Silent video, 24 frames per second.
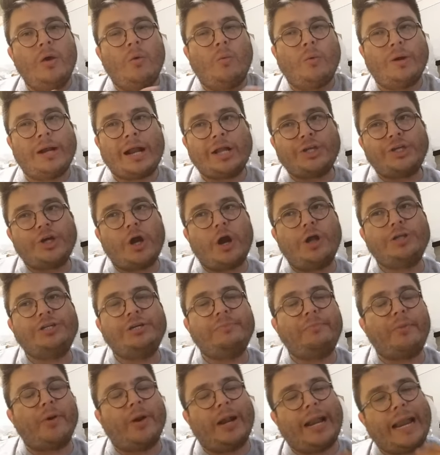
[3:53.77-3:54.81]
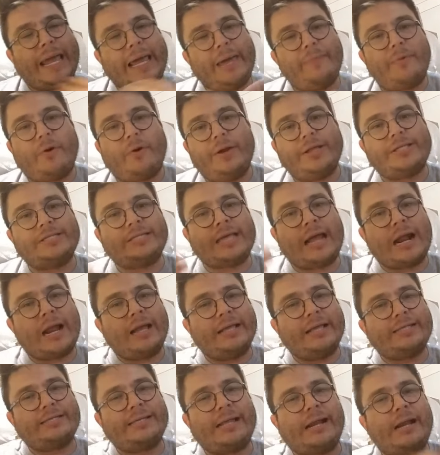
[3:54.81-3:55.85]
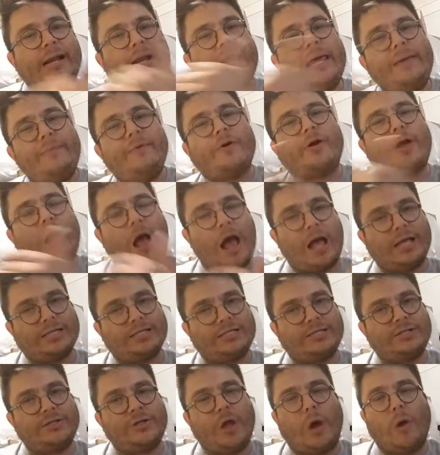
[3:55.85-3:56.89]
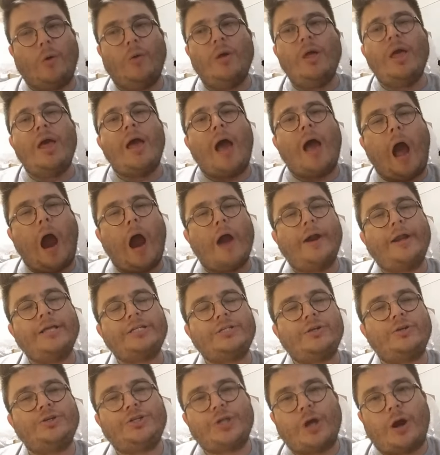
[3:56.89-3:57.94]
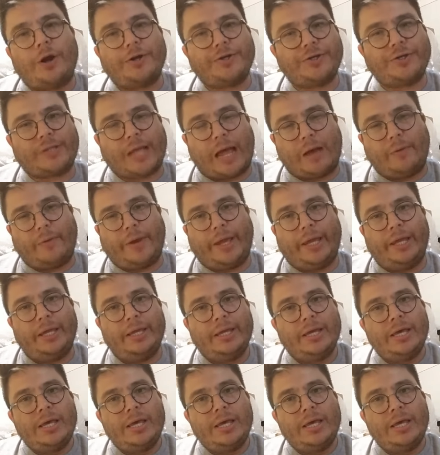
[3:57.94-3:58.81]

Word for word: We're not charging per labor. It's not a labor cost. No, artists don't charge that way.